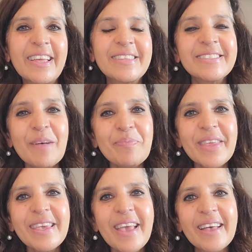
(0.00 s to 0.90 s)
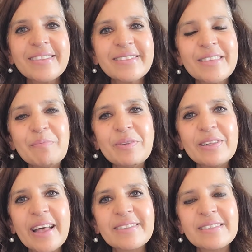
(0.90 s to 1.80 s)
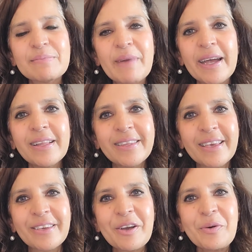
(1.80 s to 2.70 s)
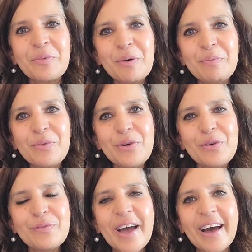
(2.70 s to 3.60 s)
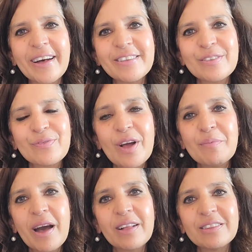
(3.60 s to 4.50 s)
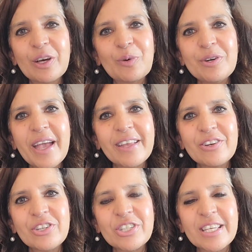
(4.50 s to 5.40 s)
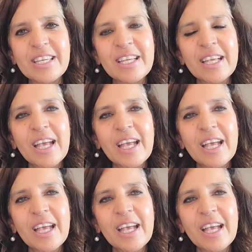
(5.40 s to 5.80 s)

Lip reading: something as simple as smiling will move us from a lower energy